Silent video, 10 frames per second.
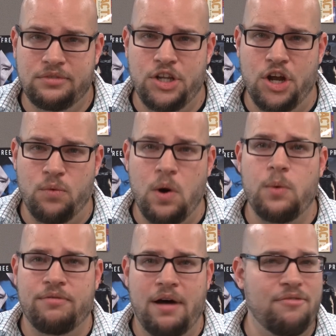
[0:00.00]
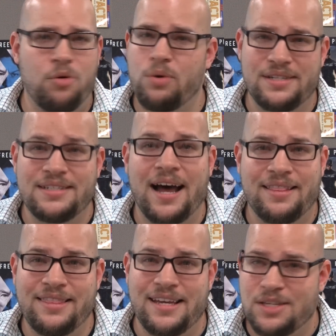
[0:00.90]
you know, what we fought for is
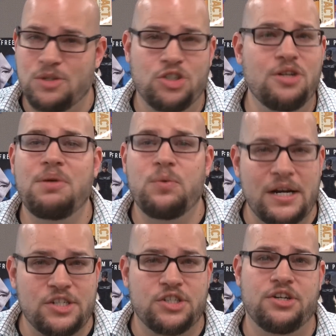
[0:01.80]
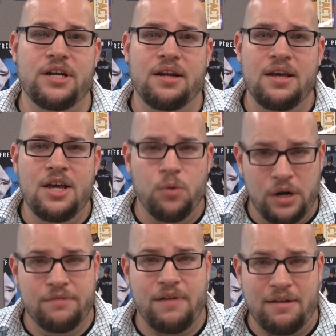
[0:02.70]
not this. We shouldn't be registering. We
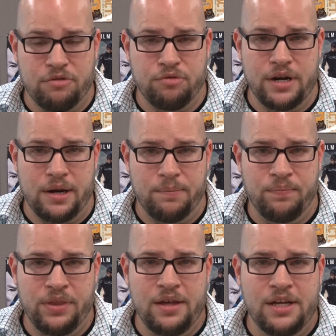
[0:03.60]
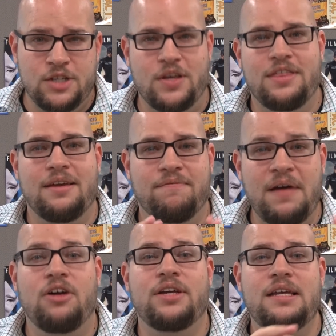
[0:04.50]
need to fight for freedom. So I think
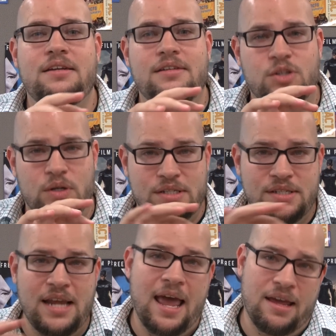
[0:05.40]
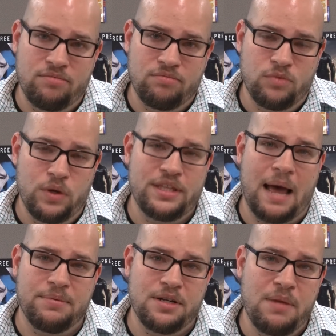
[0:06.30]
Falcon is going to stay with
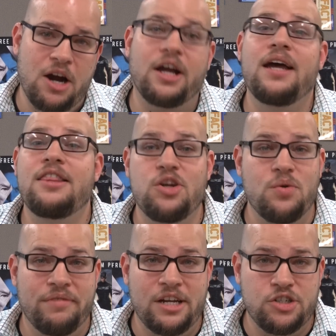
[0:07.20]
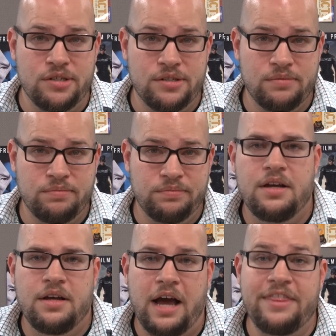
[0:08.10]
Captain America and the New Avengers.
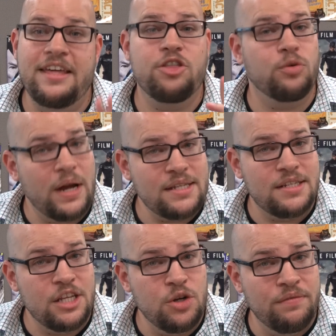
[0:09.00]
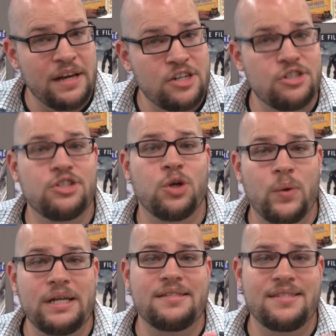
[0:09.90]
I think the rest of the New Avengers are
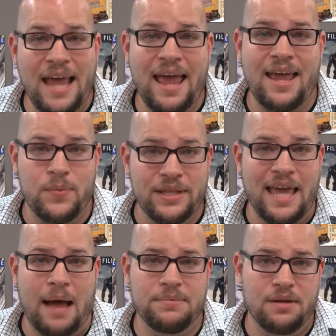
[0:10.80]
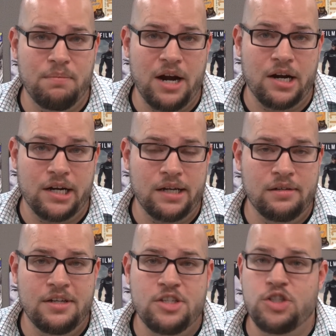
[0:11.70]
going to stay with Captain America.
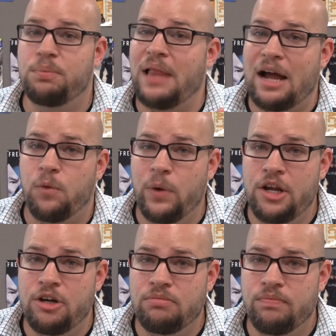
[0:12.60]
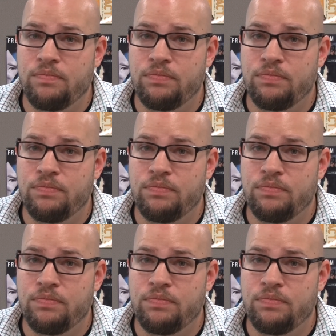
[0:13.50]
So Black Widow,